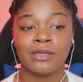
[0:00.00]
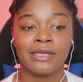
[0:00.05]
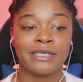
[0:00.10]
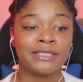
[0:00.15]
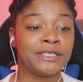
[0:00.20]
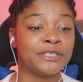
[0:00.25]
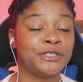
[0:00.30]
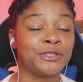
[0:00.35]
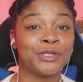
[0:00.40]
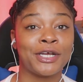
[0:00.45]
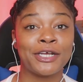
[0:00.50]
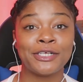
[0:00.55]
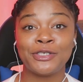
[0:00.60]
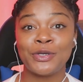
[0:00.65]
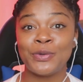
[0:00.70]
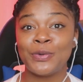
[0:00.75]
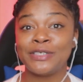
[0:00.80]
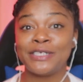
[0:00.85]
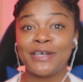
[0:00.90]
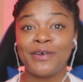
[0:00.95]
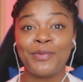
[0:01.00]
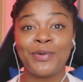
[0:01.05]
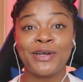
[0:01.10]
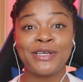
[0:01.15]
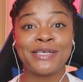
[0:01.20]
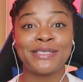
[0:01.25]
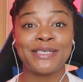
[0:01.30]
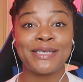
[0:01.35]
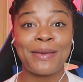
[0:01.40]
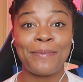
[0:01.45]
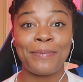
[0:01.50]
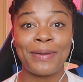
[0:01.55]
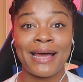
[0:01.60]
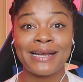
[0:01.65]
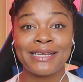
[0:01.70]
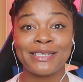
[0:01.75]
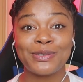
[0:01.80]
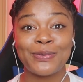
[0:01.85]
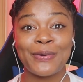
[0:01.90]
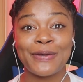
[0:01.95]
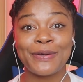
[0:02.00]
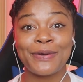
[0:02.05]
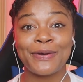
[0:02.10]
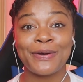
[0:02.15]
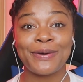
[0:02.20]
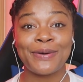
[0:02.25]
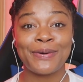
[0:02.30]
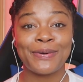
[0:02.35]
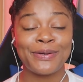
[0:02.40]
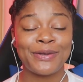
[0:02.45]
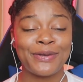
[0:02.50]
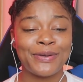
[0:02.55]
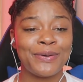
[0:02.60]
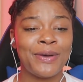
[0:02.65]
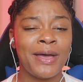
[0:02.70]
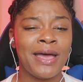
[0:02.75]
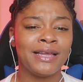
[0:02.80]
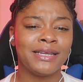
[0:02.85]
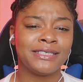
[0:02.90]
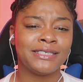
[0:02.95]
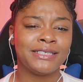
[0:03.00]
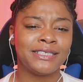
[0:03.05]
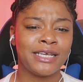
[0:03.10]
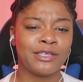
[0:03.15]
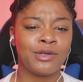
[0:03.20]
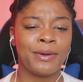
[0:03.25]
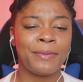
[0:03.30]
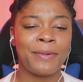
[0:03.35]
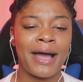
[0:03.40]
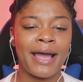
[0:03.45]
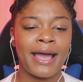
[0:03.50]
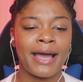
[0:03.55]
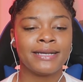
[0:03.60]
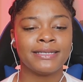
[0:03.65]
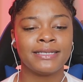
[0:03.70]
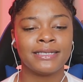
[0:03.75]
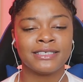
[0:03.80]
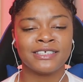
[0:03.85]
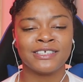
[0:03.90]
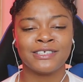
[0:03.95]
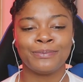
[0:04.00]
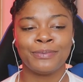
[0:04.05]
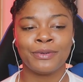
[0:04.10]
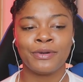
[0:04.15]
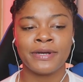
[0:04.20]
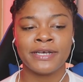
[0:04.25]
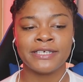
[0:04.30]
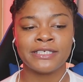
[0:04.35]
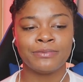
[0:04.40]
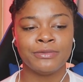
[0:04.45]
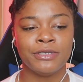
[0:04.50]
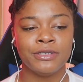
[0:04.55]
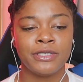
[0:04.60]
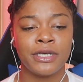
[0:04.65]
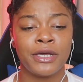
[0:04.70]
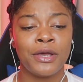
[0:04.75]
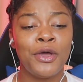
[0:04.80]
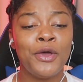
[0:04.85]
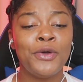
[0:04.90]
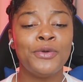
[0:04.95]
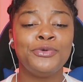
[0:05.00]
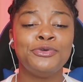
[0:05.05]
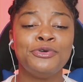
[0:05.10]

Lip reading: Let's get straight to it. Whichever one doesn't get blocked is the one your girl gonna do. Let's see it through my eyes. Let's explore his music.